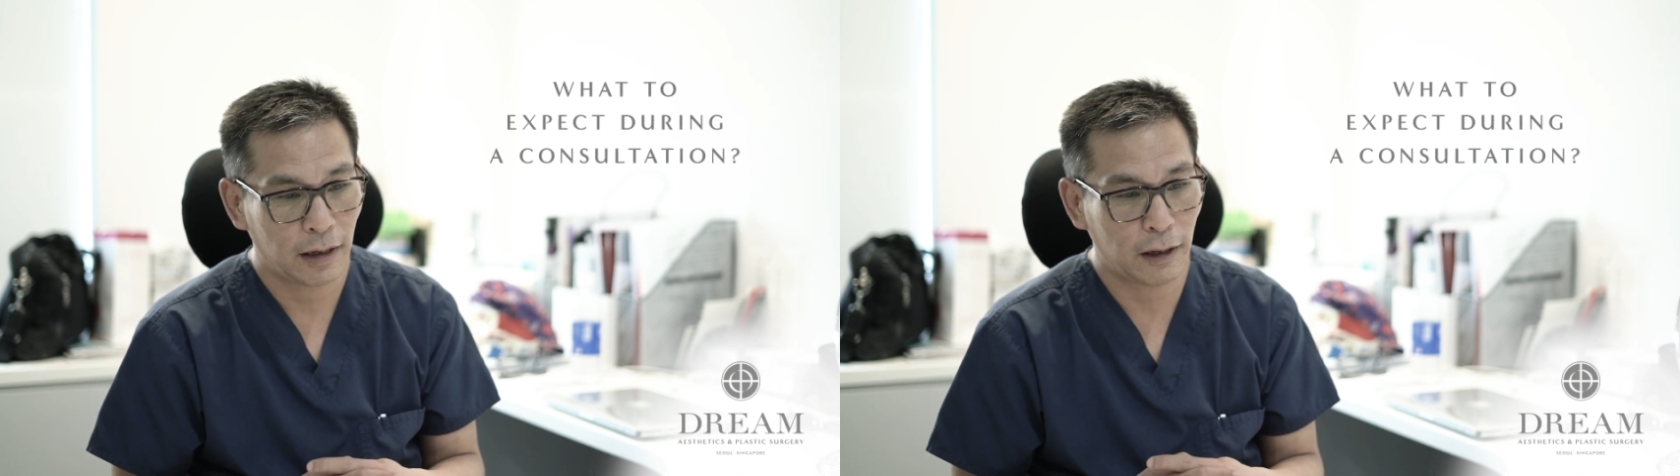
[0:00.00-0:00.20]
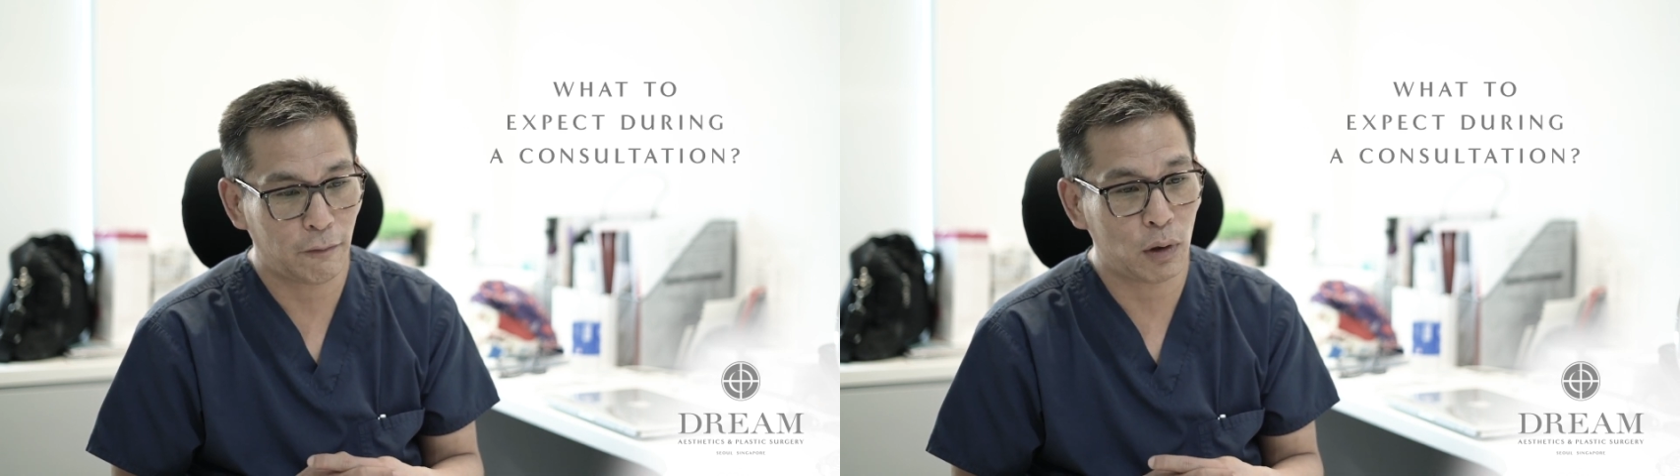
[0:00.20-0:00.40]

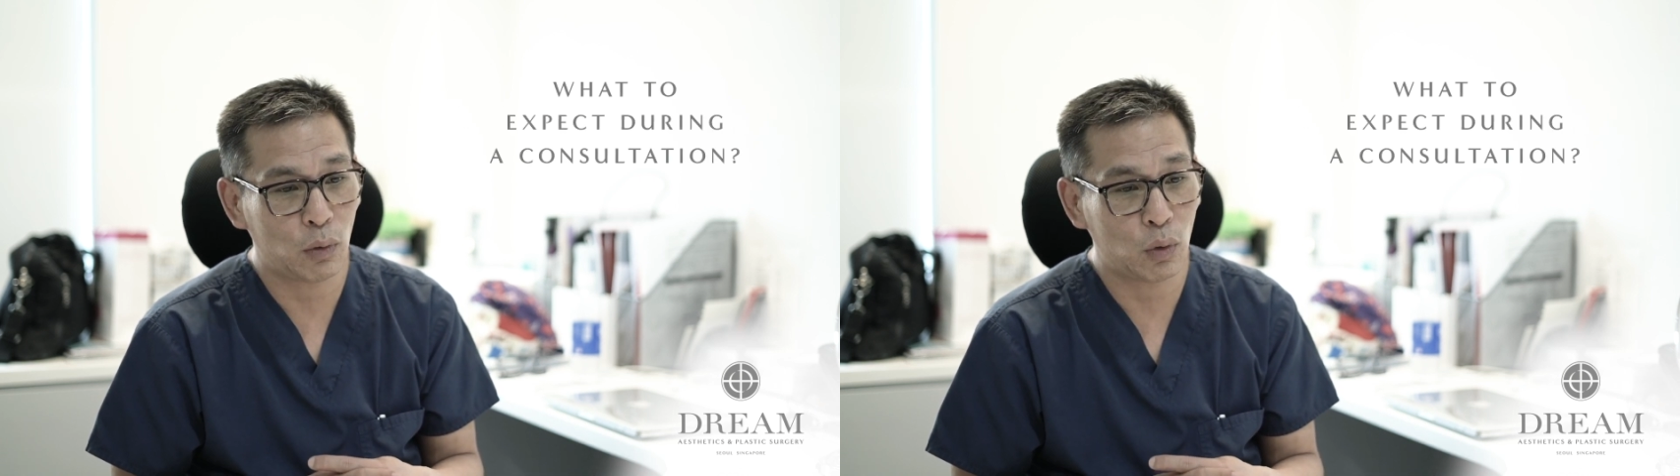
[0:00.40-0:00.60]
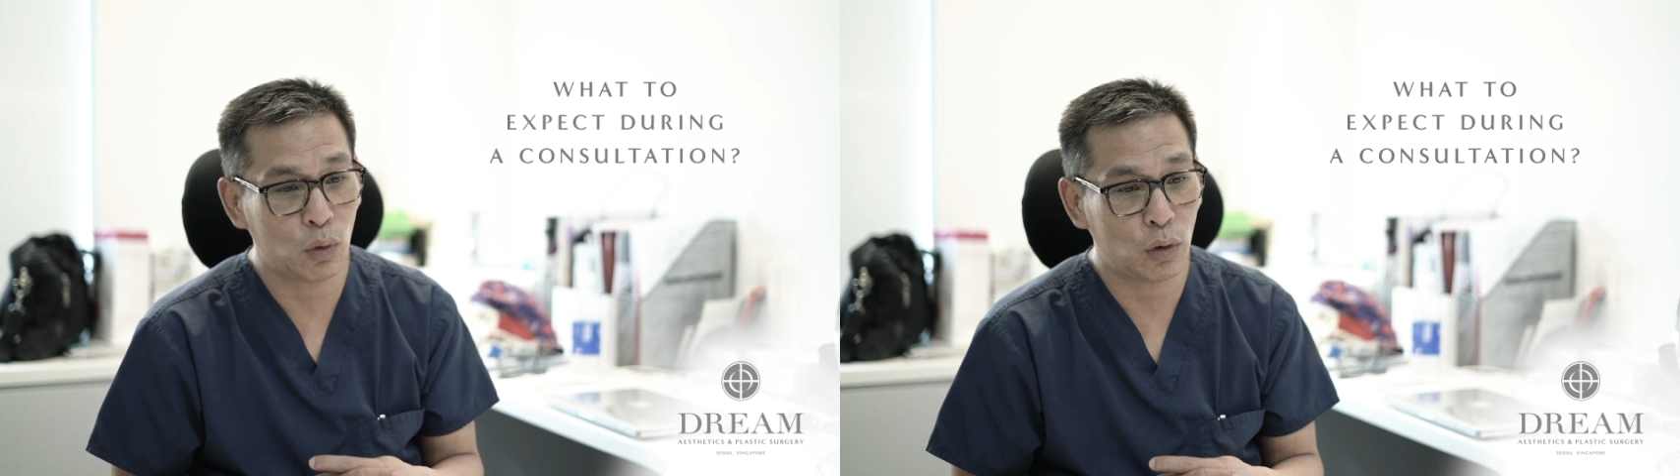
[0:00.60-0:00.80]

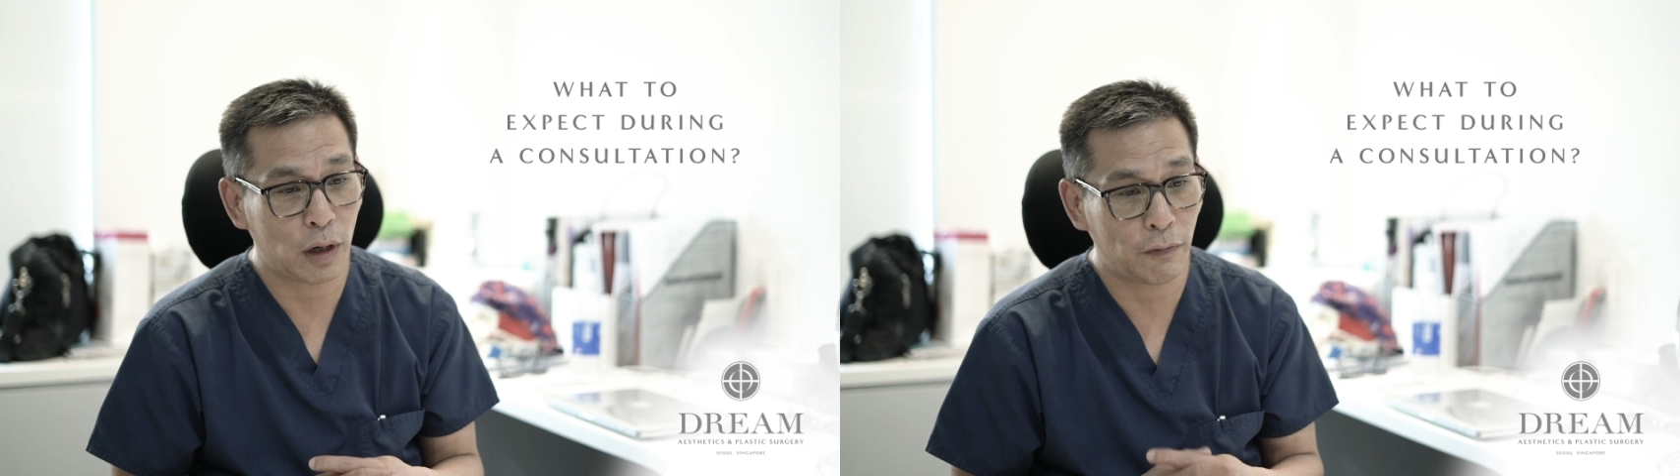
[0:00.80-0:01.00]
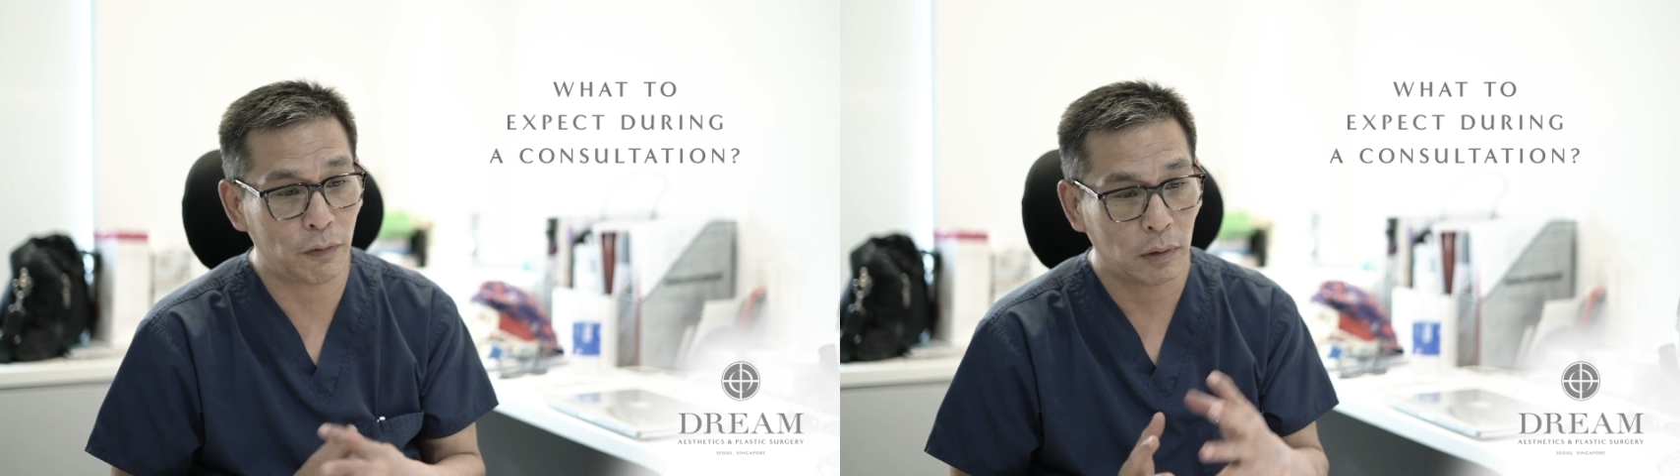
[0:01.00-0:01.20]

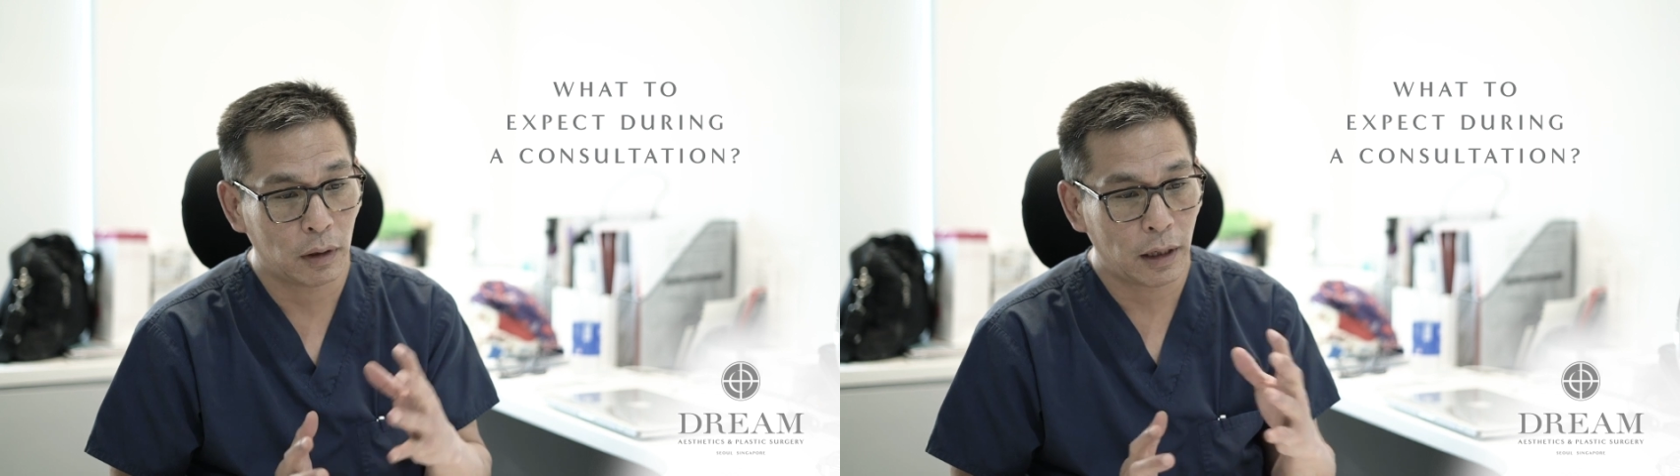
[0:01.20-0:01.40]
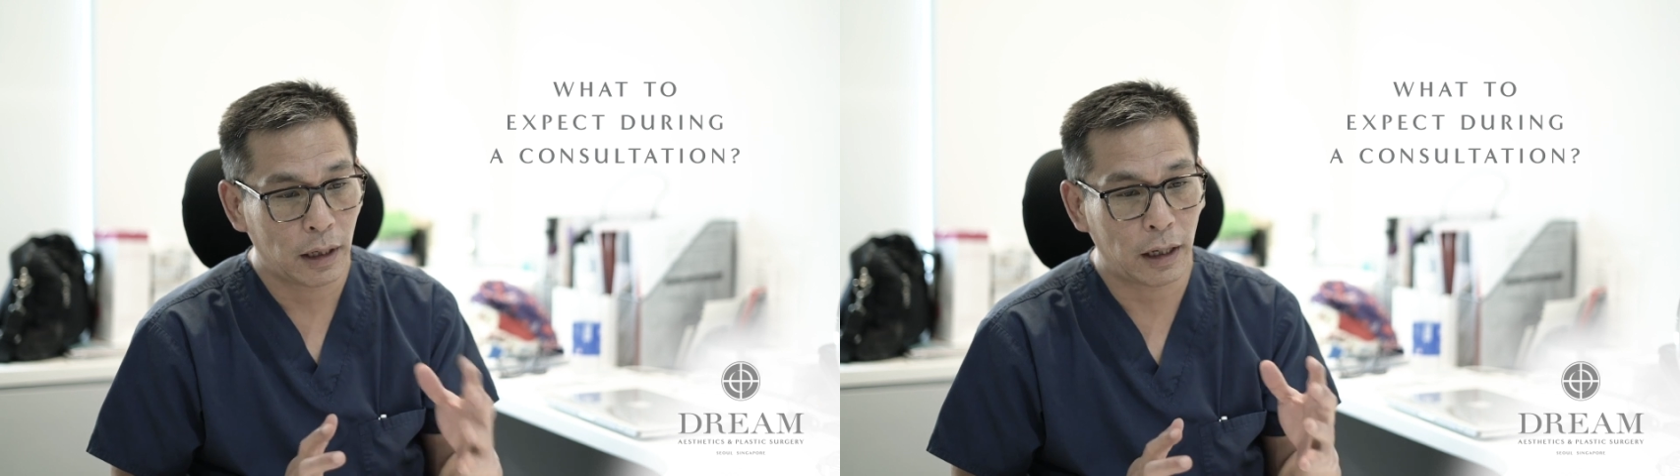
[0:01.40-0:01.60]

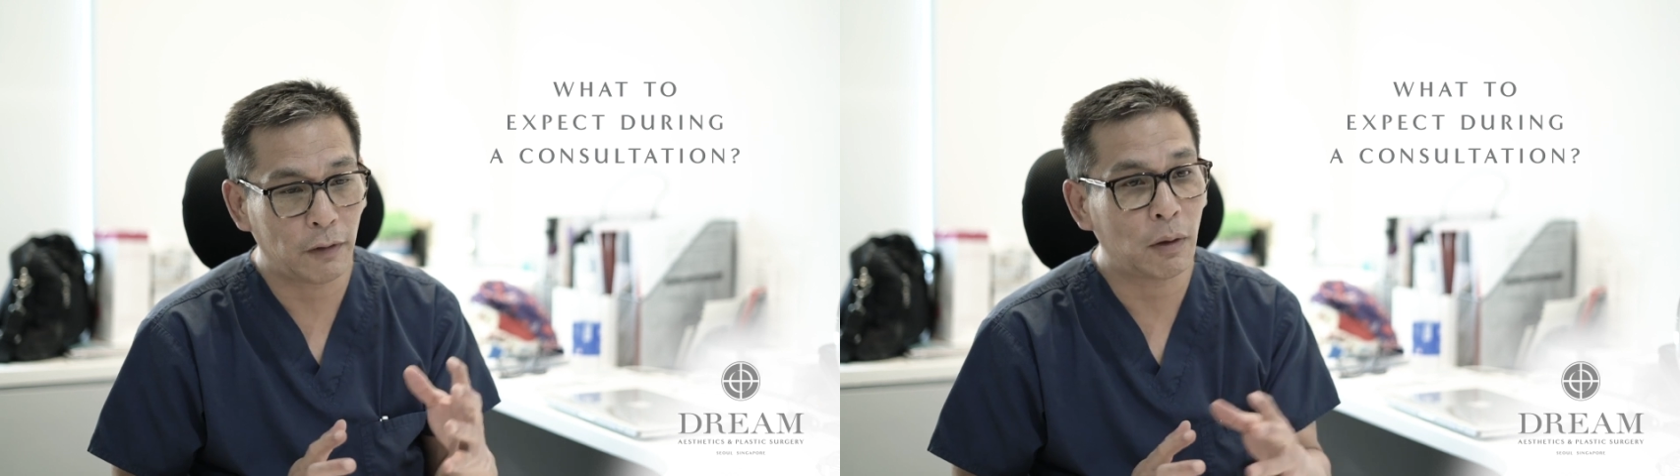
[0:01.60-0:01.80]
If